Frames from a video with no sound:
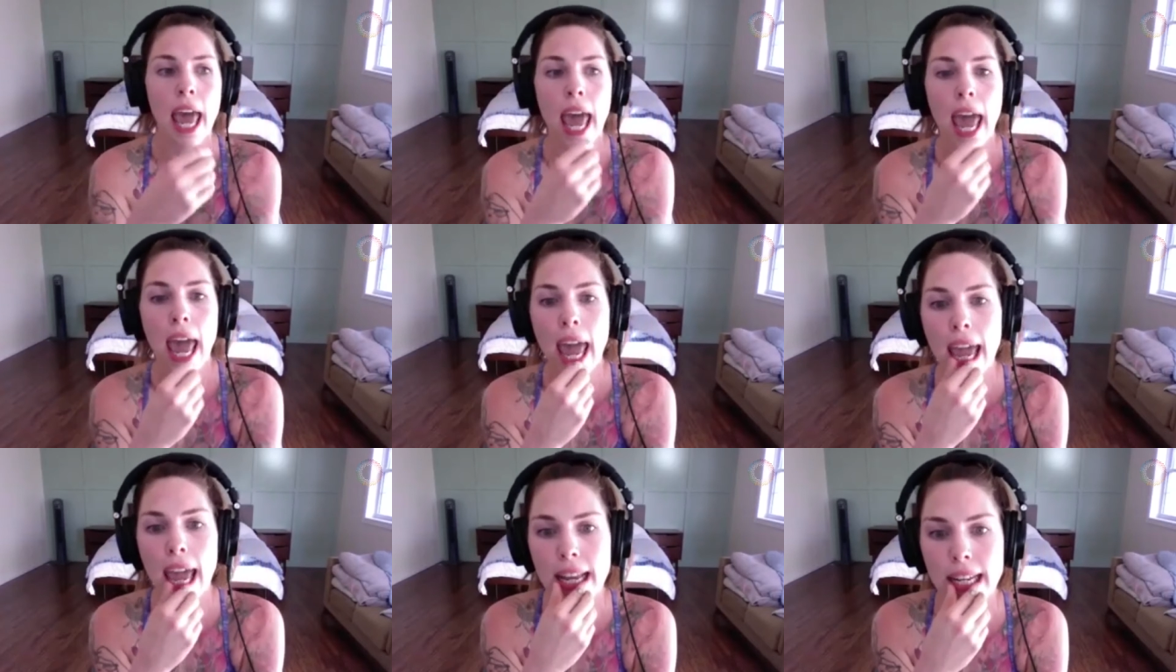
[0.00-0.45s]

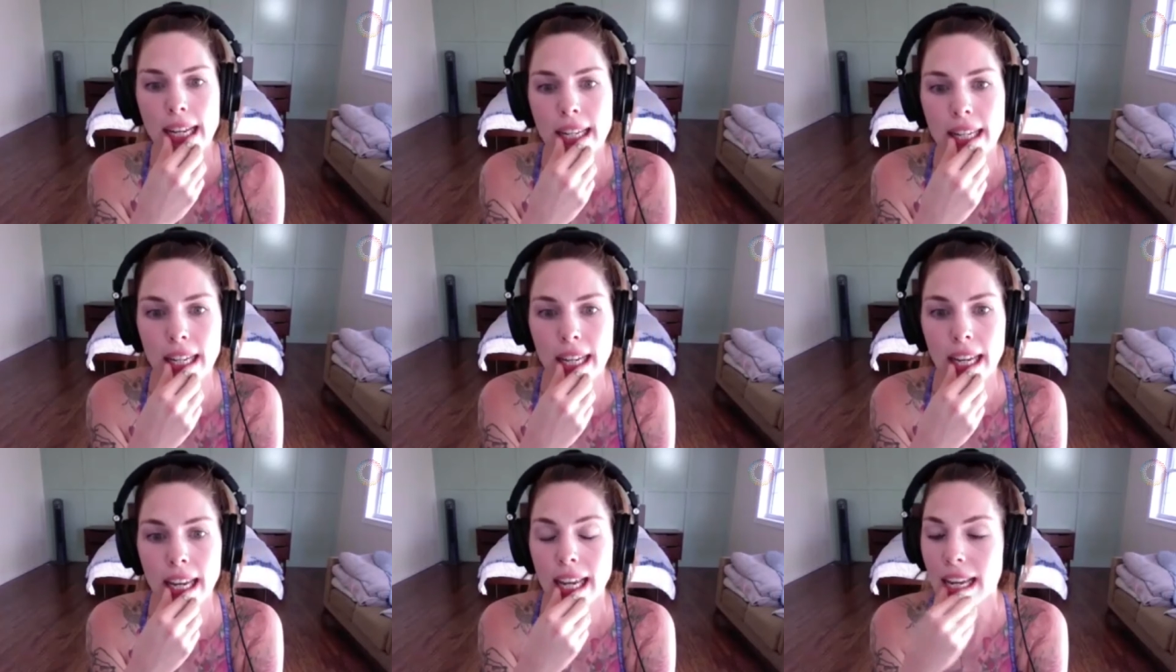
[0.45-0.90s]
And
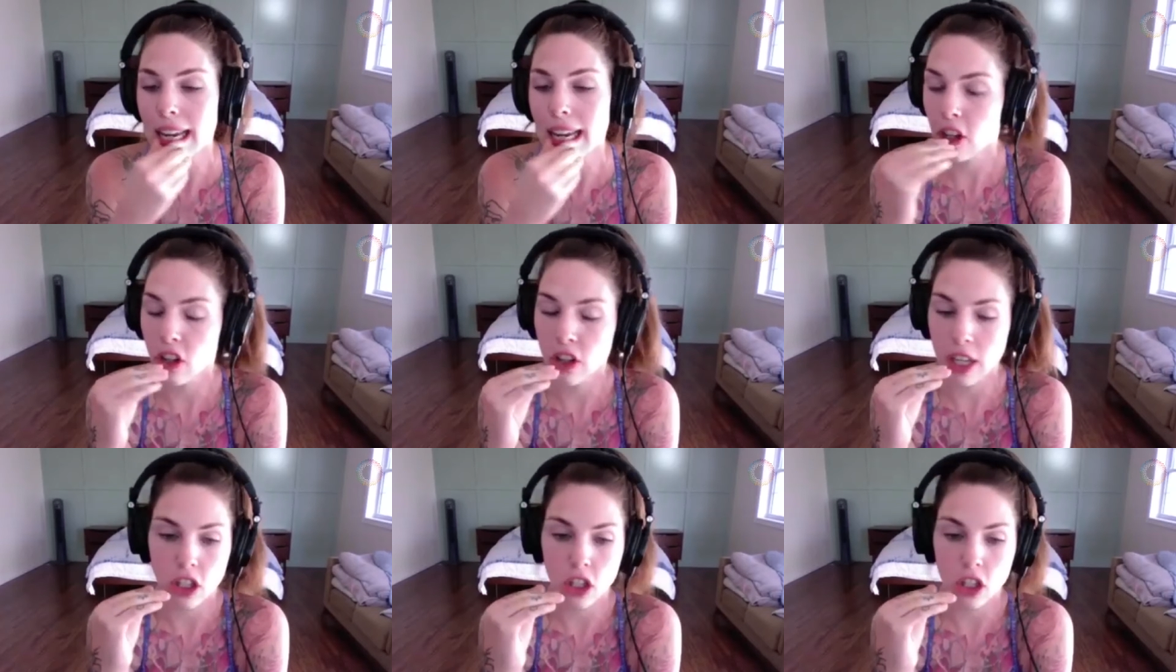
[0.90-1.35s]

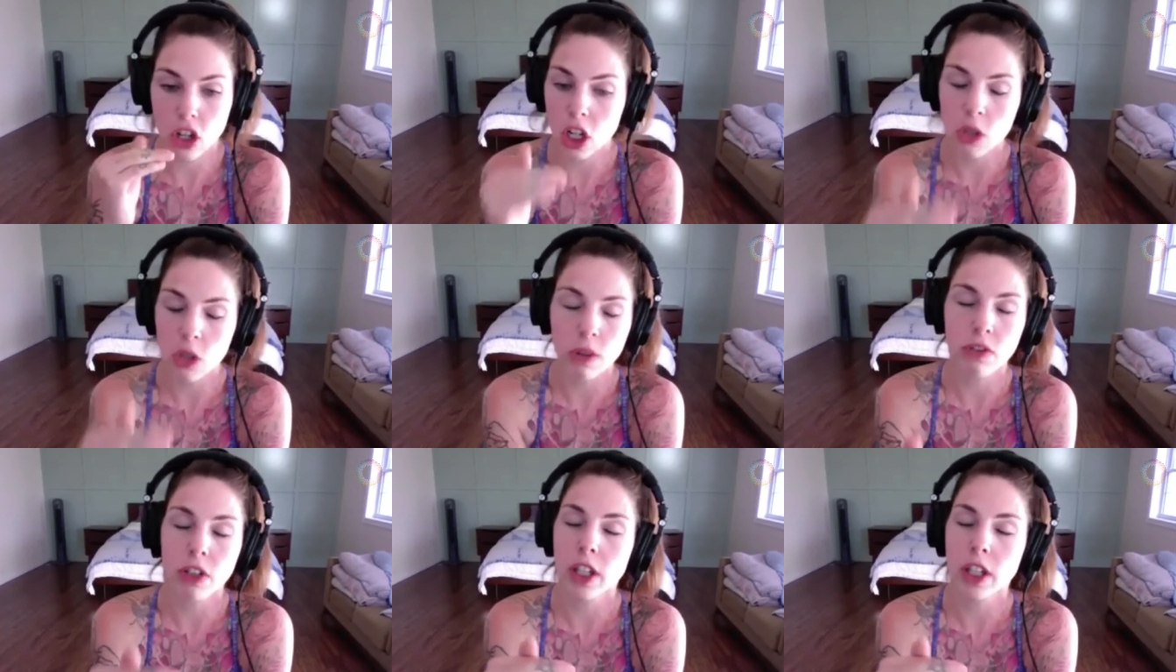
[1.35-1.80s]
it
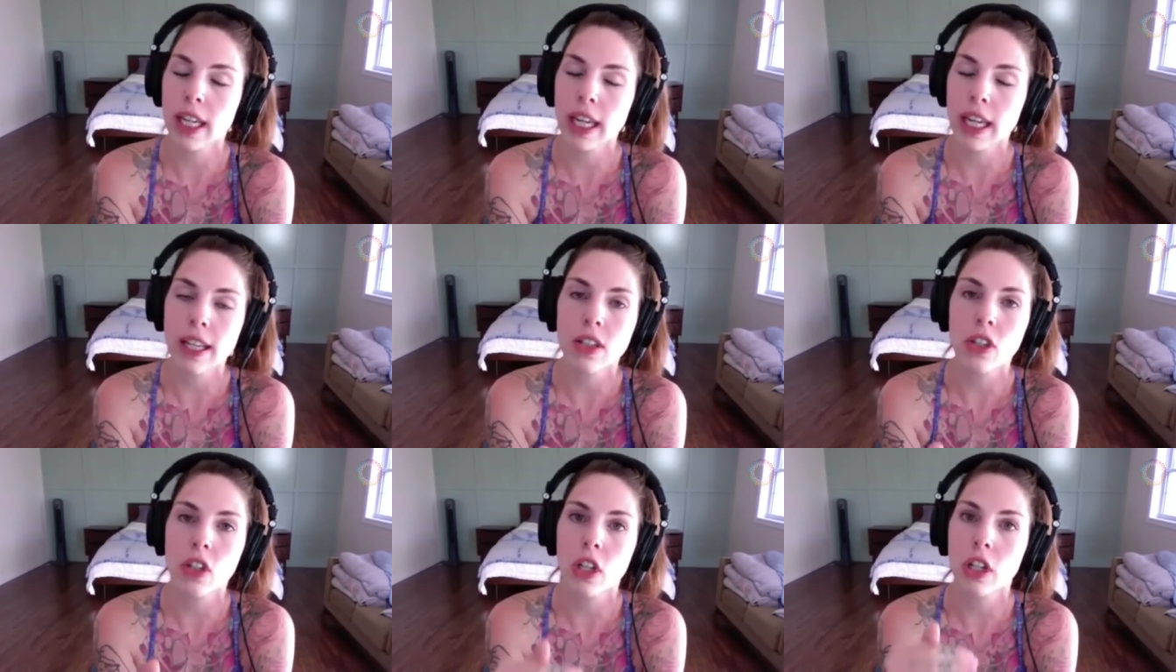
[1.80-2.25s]
starts with your
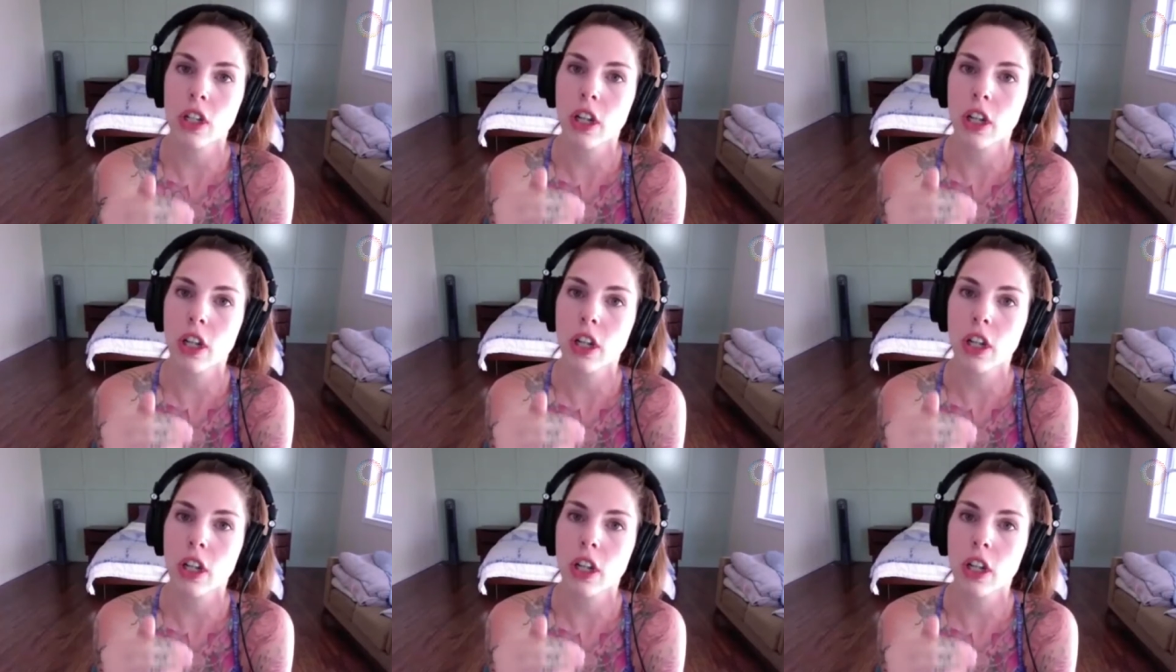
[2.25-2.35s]
kids.